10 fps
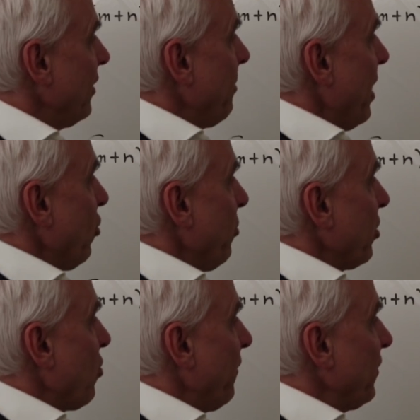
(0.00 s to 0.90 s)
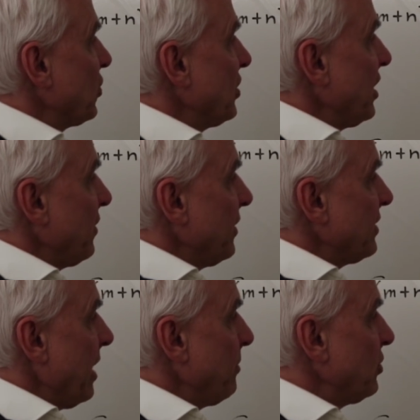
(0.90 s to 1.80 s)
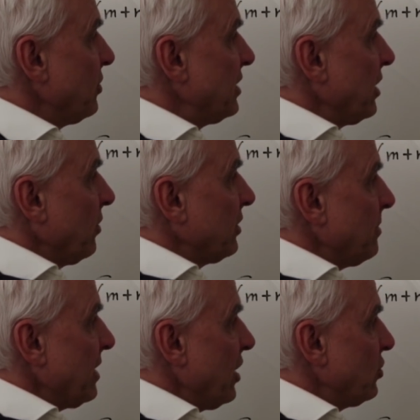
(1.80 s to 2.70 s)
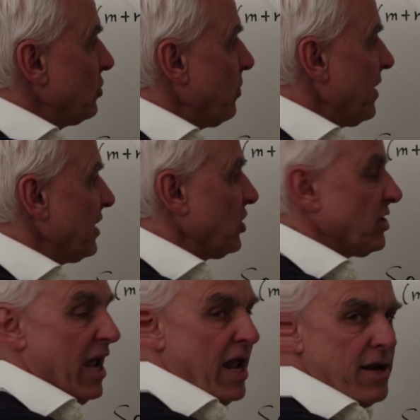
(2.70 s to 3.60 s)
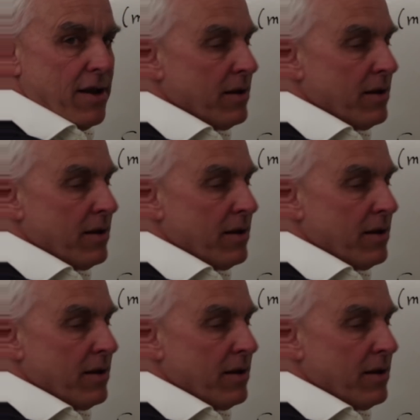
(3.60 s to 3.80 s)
The binomial coefficients here, this m choose 0 times n choose 1, that's just n.